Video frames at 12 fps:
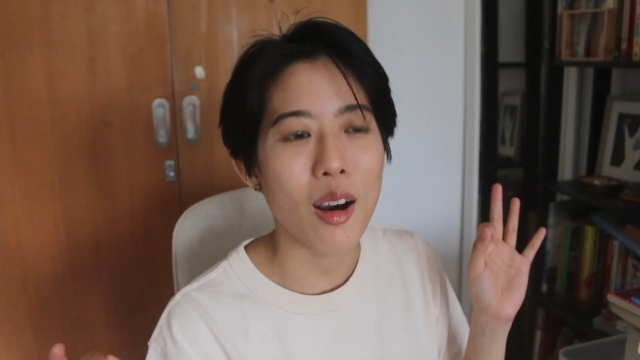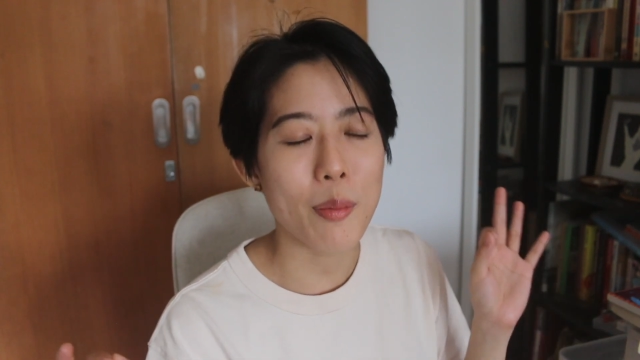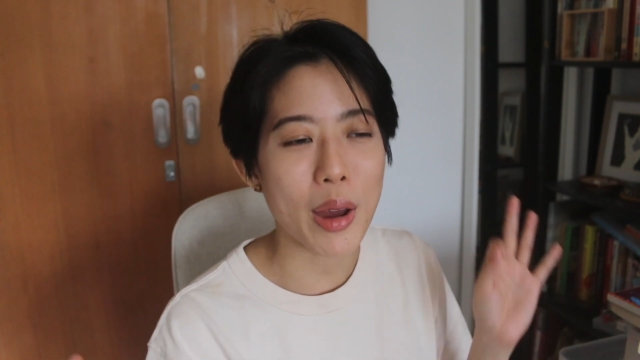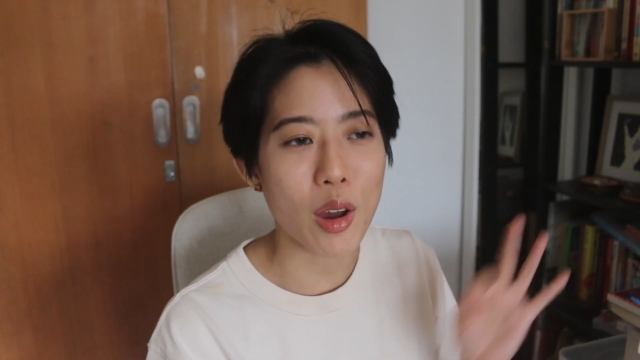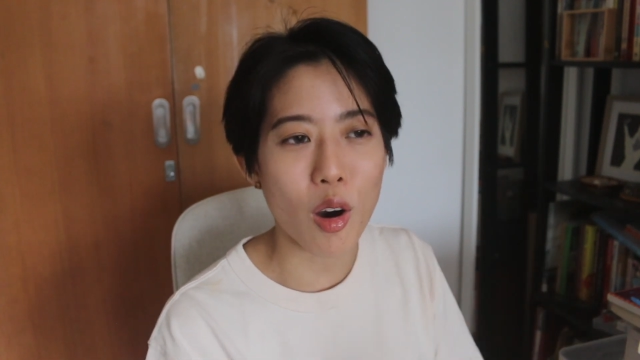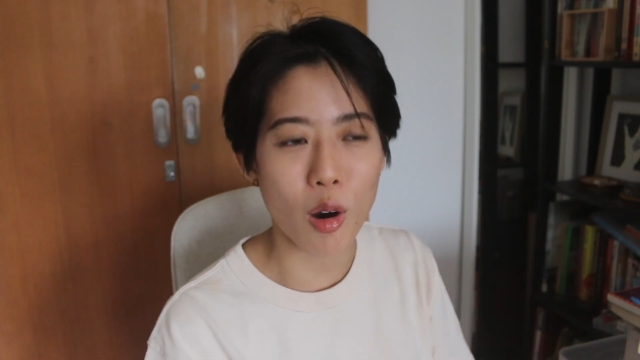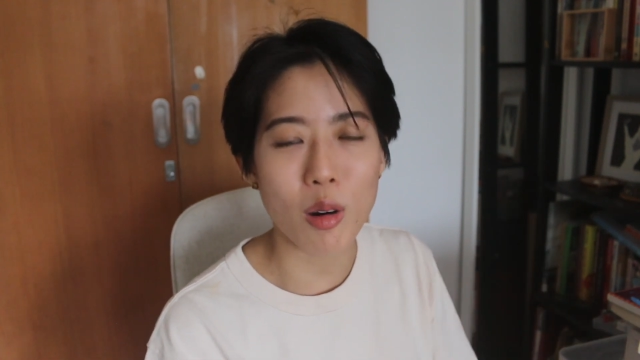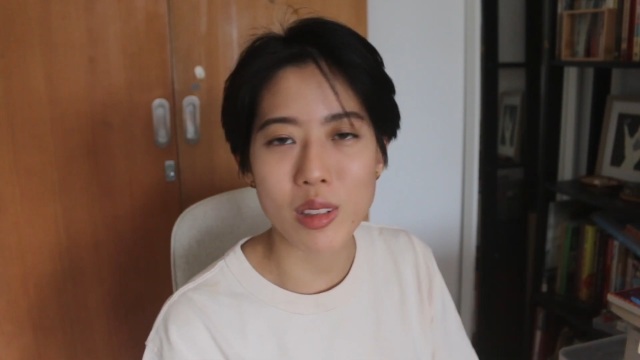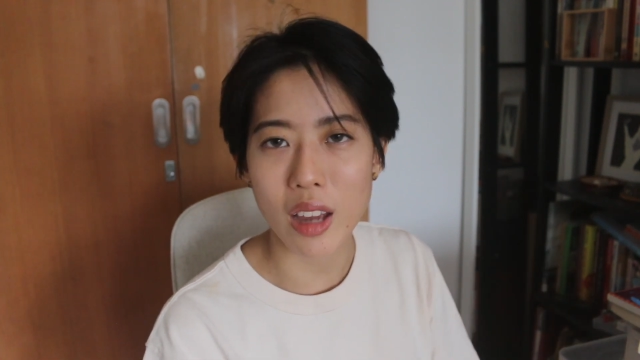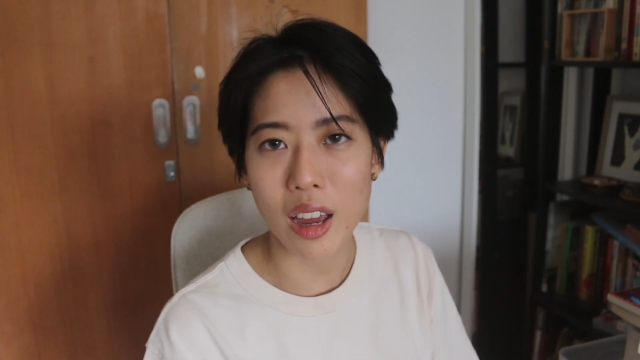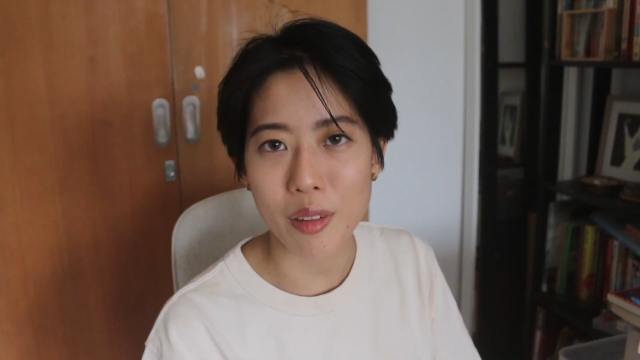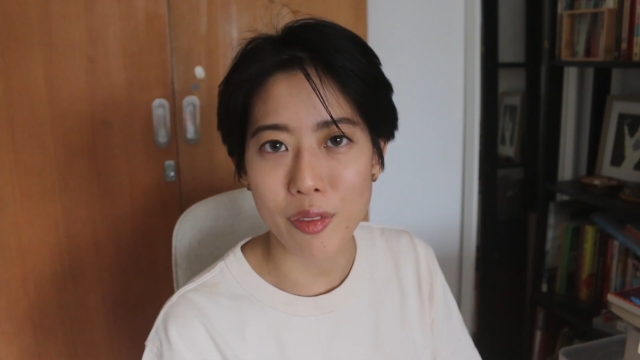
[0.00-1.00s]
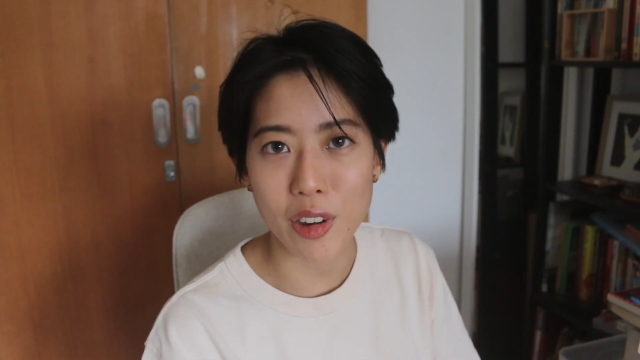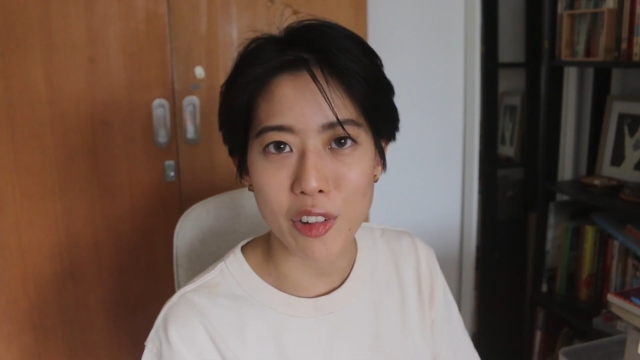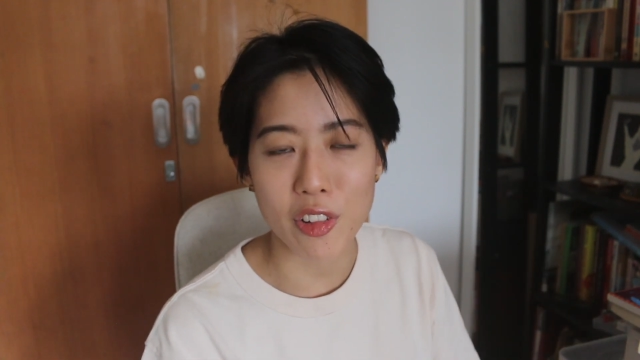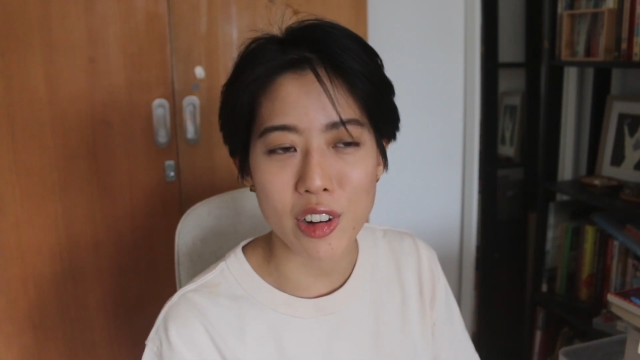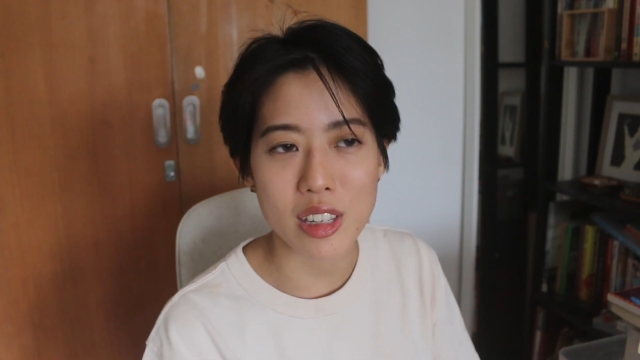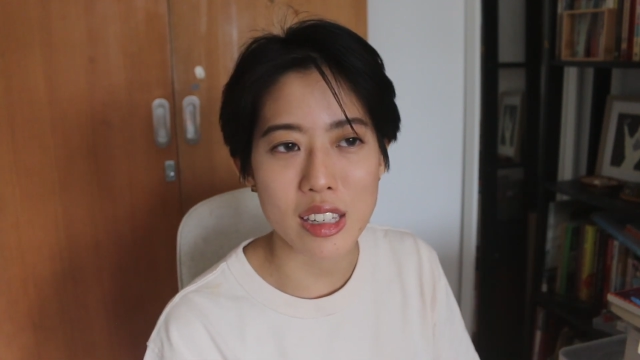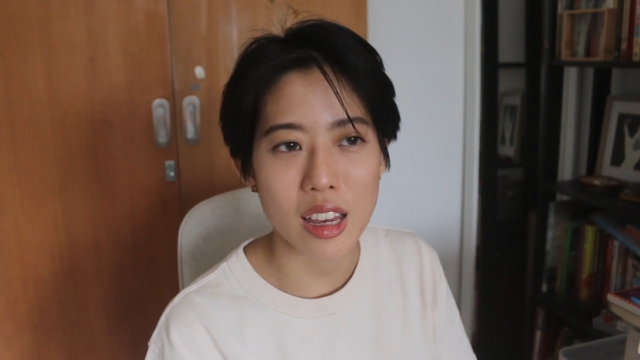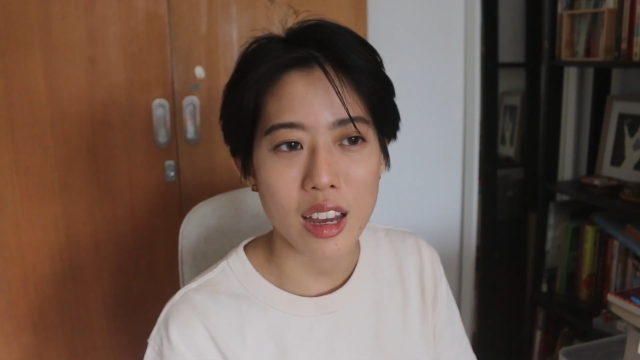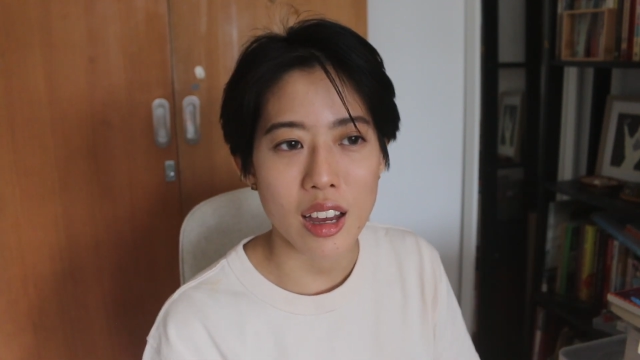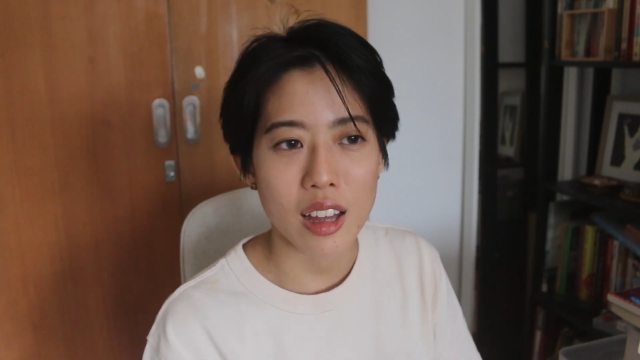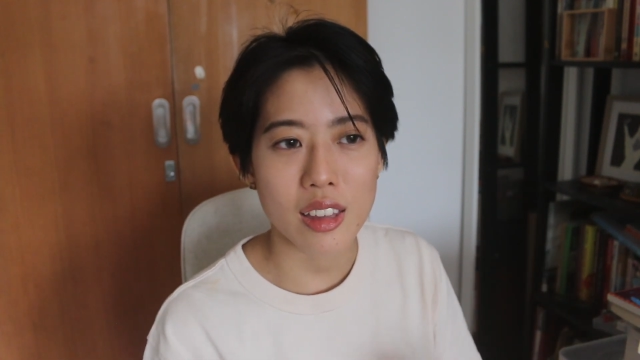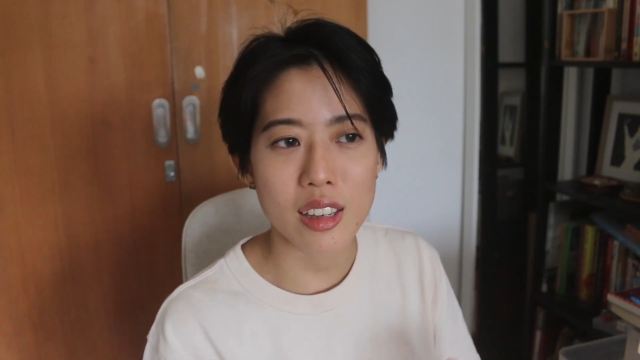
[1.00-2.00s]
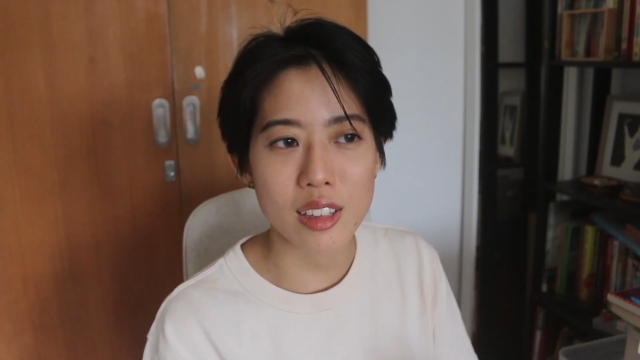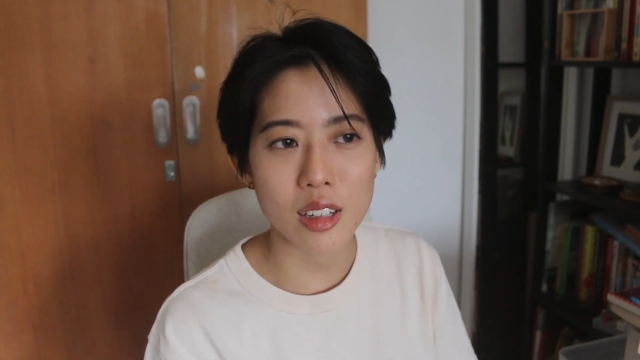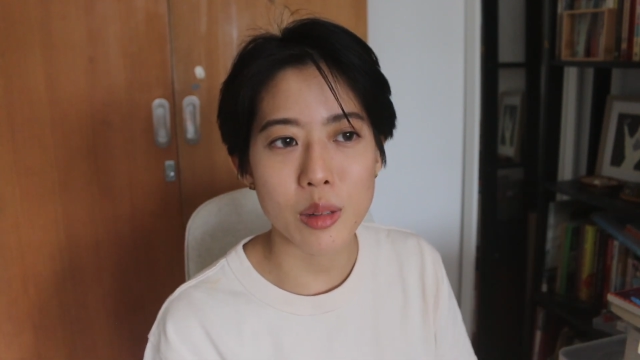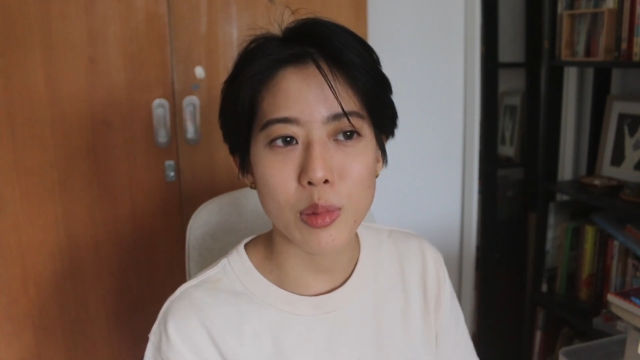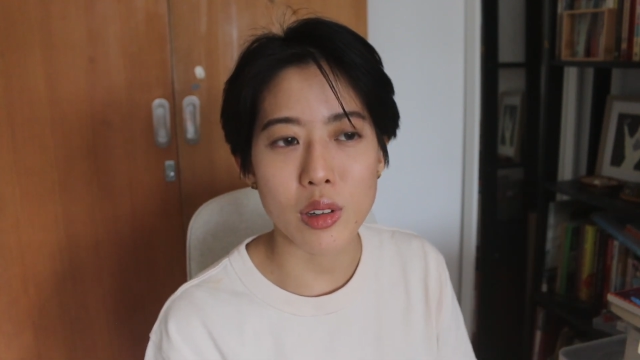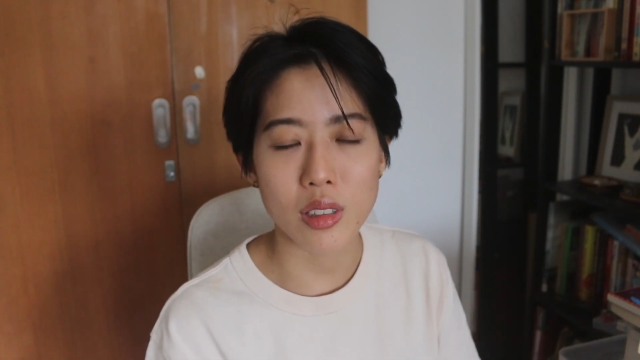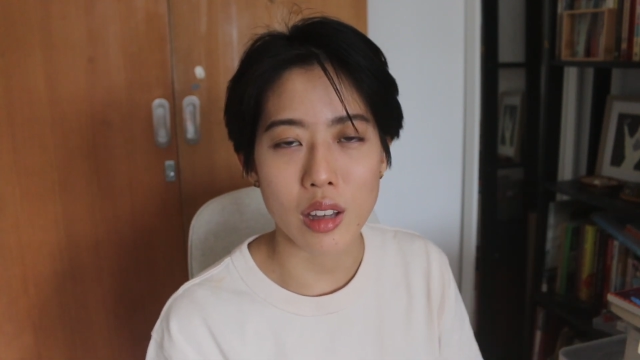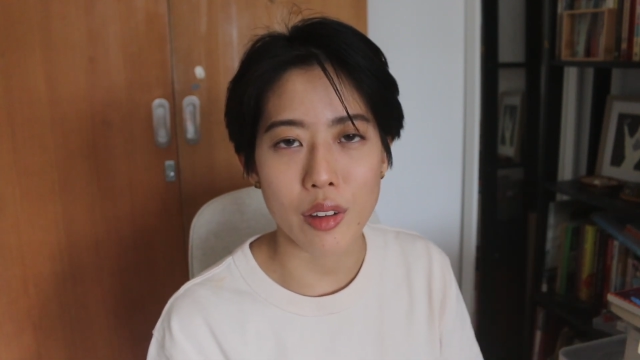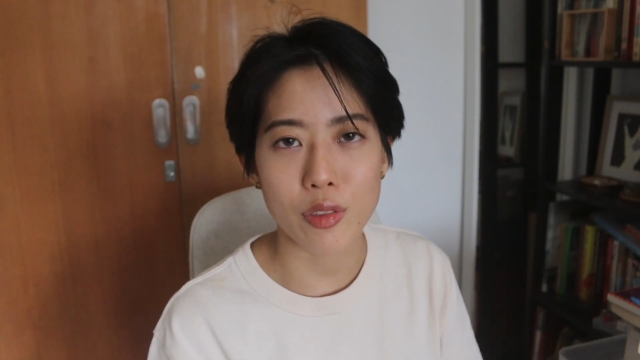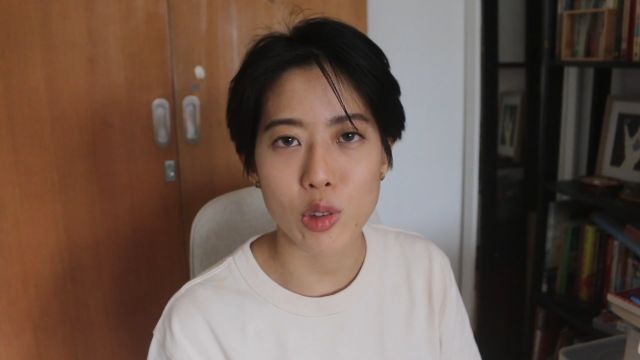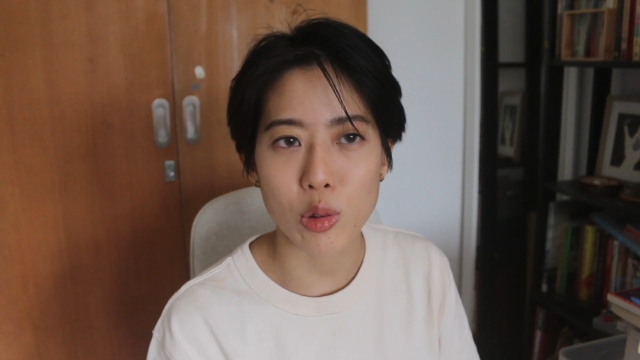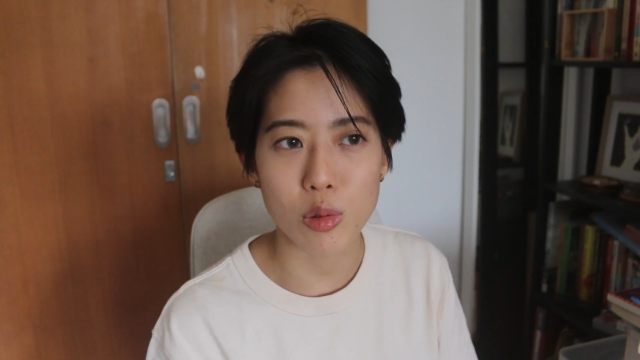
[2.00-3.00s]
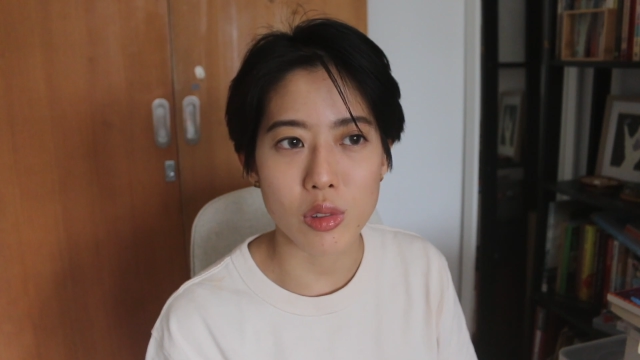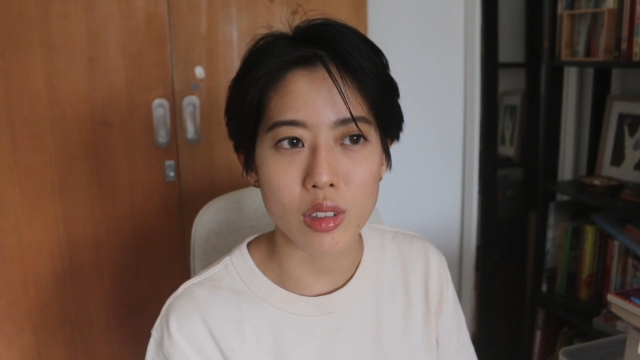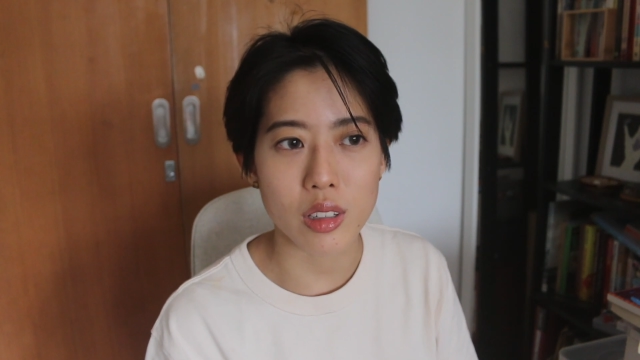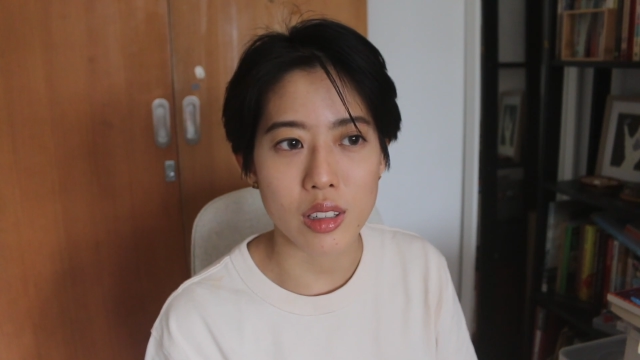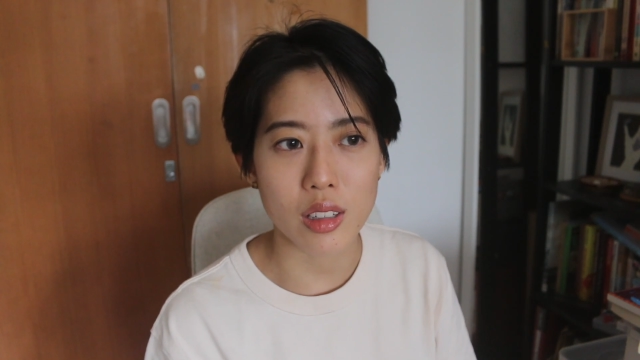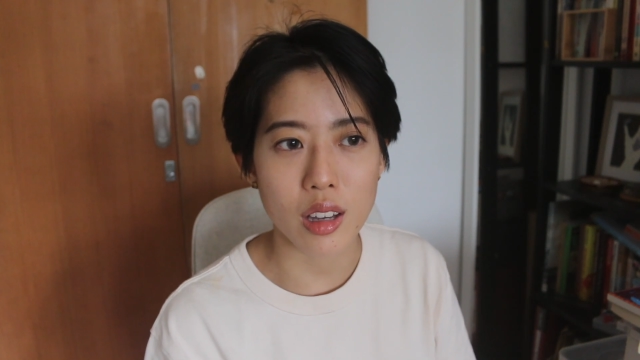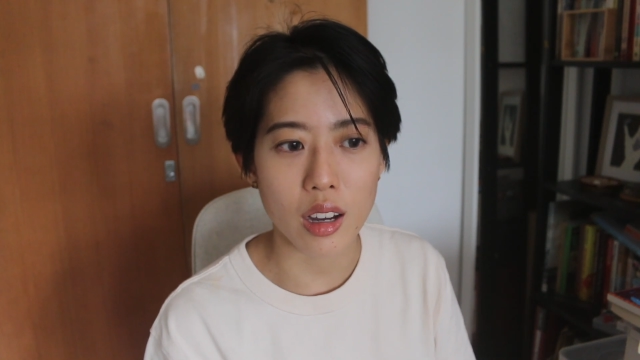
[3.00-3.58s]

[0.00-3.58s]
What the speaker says: my all-time favorites. These are the books that I've chosen